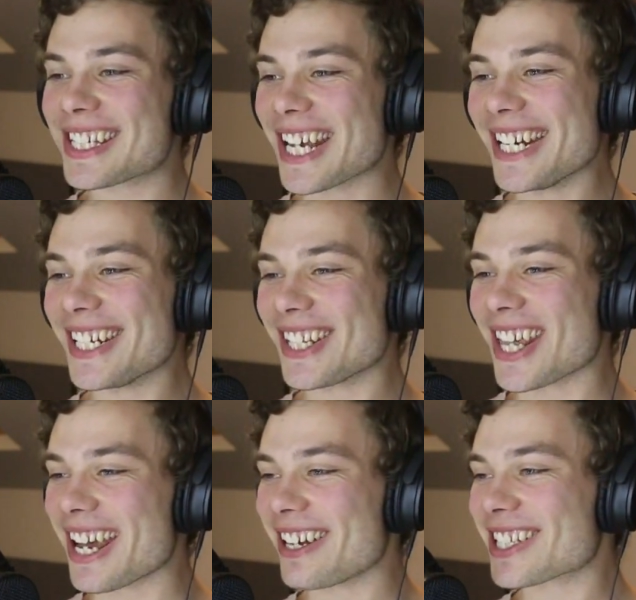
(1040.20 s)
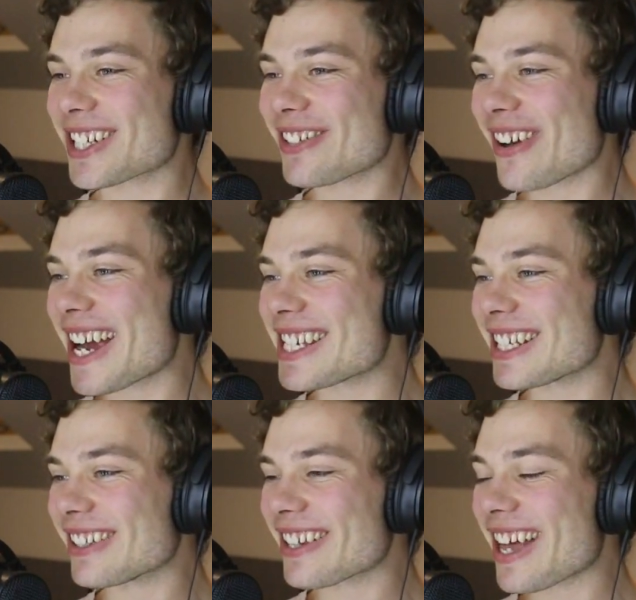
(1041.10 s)
centered there. It's crazy.
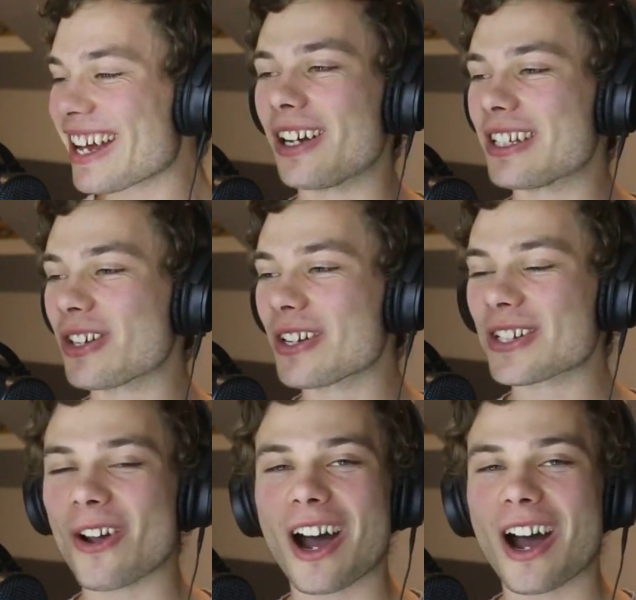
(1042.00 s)
Look at that. It's not as though